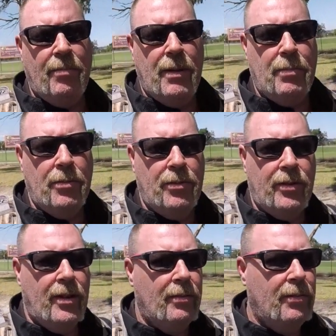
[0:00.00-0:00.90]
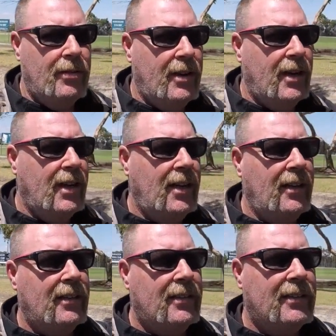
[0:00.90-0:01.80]
our peoples. We're at a
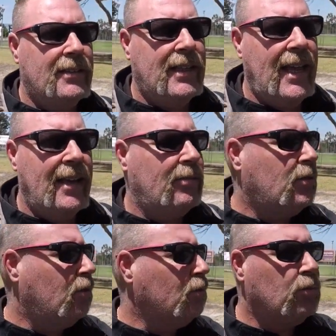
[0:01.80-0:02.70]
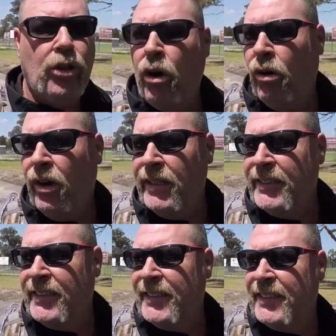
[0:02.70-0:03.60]
little town called
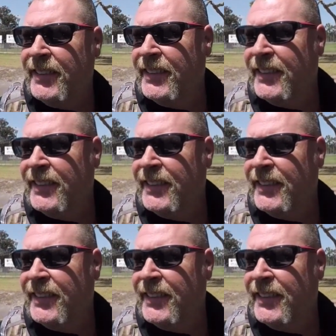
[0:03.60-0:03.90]
Tyers.